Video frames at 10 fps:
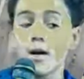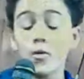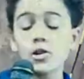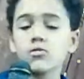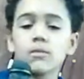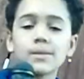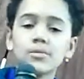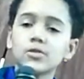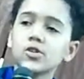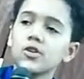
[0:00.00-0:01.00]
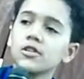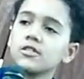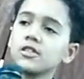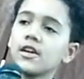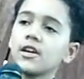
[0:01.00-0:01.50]
I wonder when people
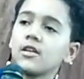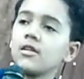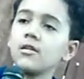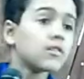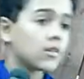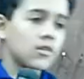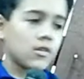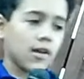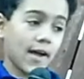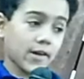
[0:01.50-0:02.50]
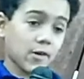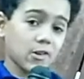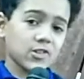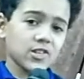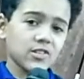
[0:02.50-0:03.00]
started saying, "I
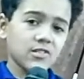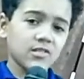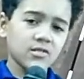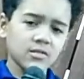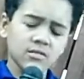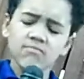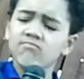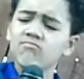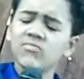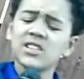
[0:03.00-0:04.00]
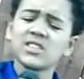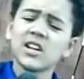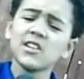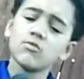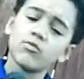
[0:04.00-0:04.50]
called it." It's
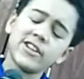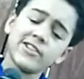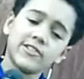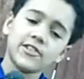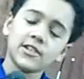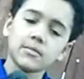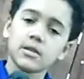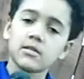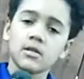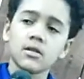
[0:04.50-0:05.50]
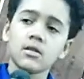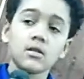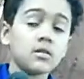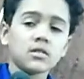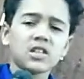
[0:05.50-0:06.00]
kind of weird. I mean,
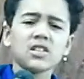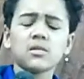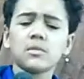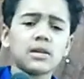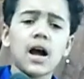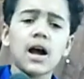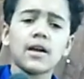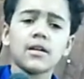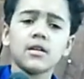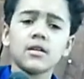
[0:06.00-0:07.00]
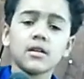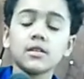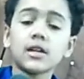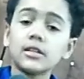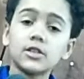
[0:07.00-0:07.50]
say some guy,
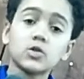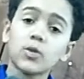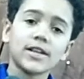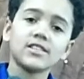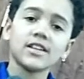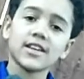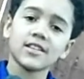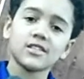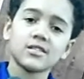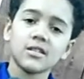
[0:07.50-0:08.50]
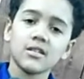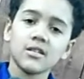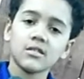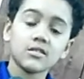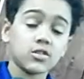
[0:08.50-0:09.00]
he's got these great tickets
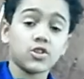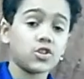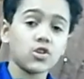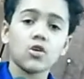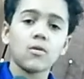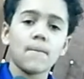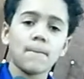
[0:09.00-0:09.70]
to this show,